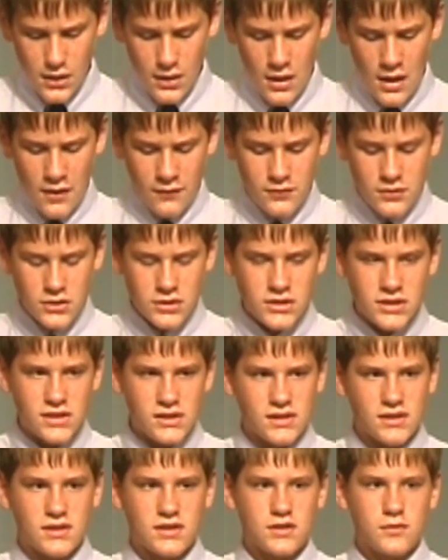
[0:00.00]
after
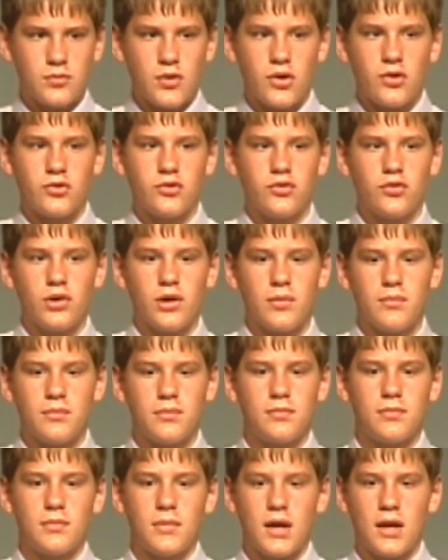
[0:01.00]
Jesus spoke to him
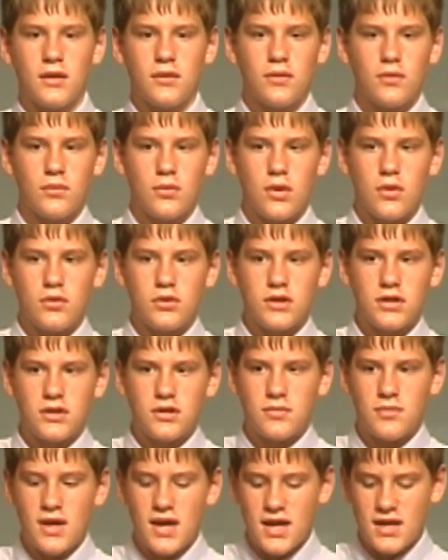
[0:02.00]
on the road to
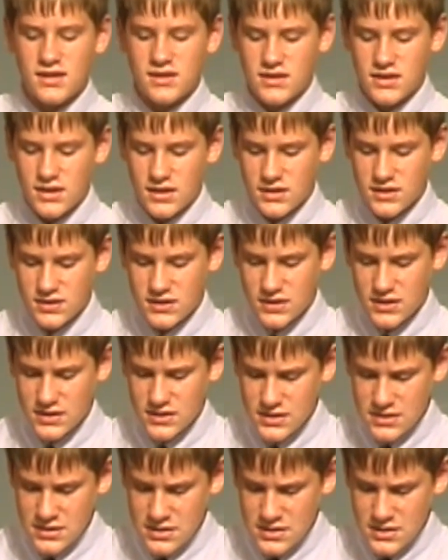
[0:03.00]
Damascus,
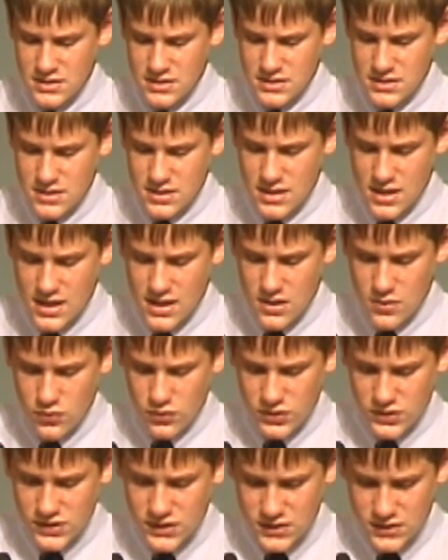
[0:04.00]
he
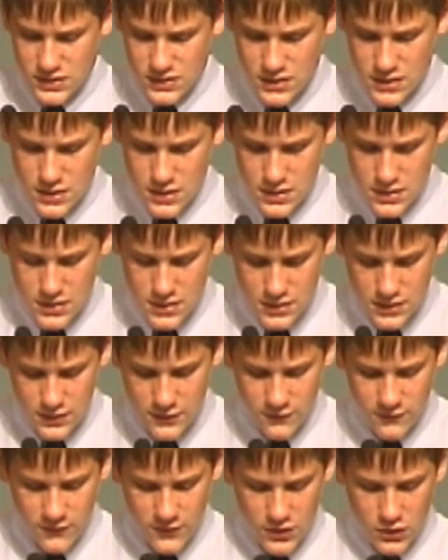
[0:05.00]
was
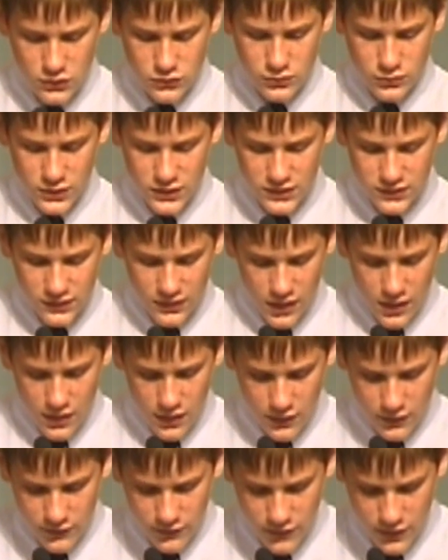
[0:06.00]
filled with
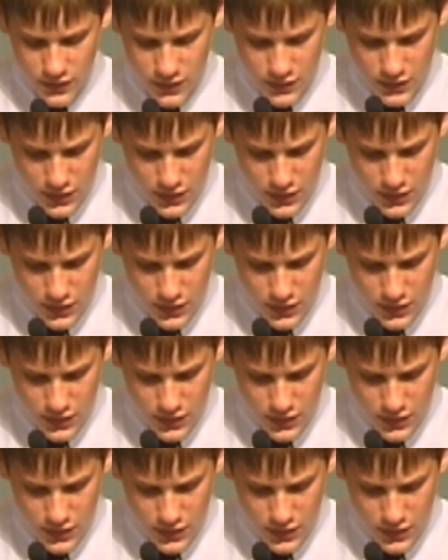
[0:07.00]
love.